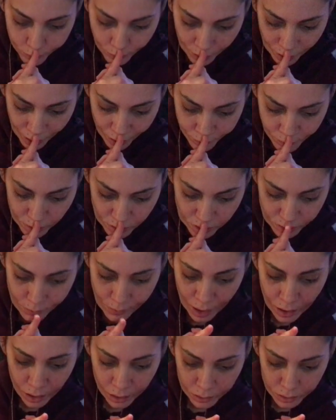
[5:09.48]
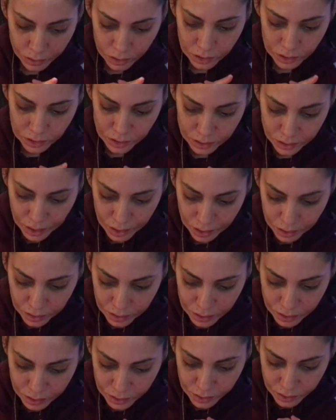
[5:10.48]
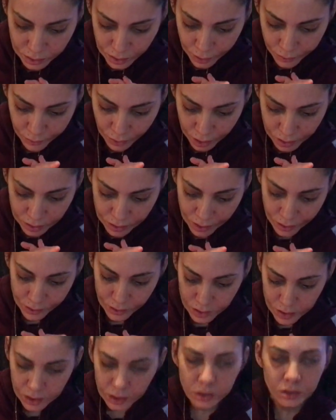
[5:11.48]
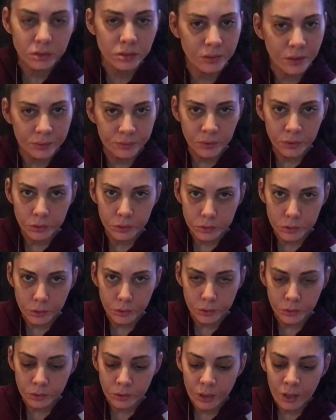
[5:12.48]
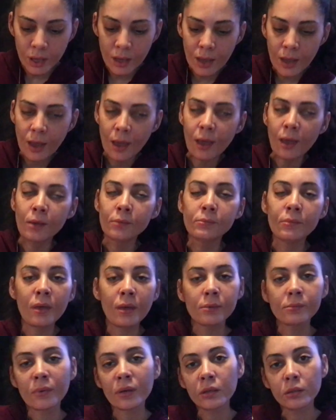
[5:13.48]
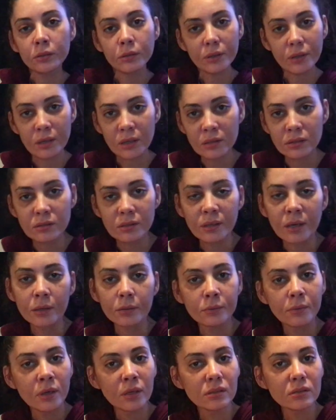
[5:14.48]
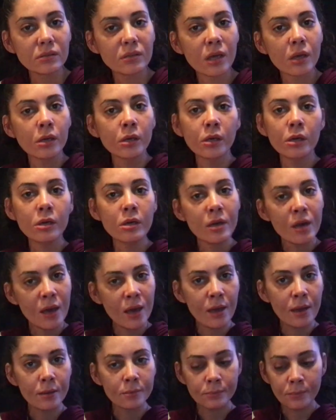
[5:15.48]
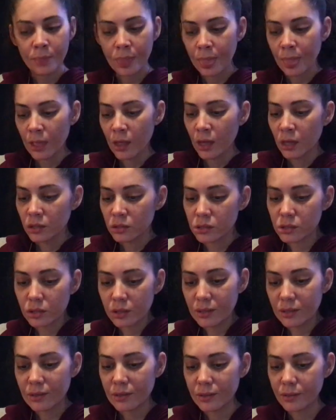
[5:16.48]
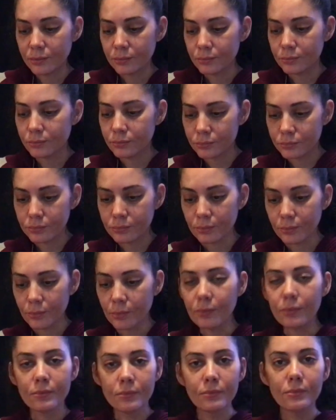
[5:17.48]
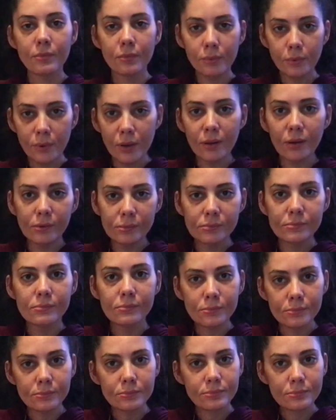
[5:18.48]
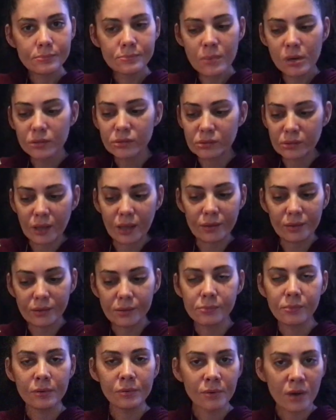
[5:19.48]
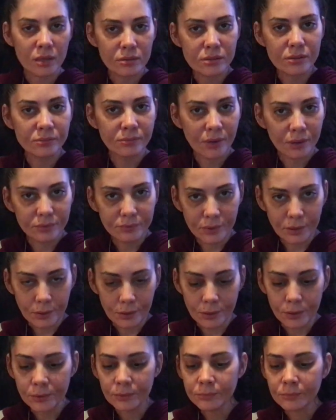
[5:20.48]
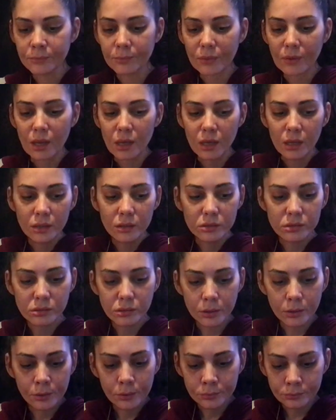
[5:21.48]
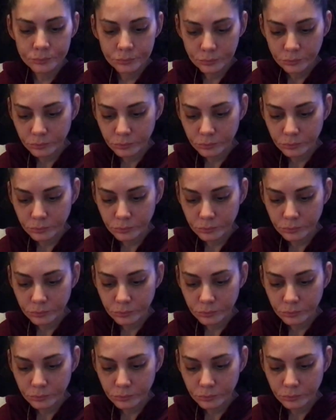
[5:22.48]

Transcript: I was about 6, I want to say 6 or 7 years old, me and my little cousin, I don't want to say her name, she will most likely be watching my video, so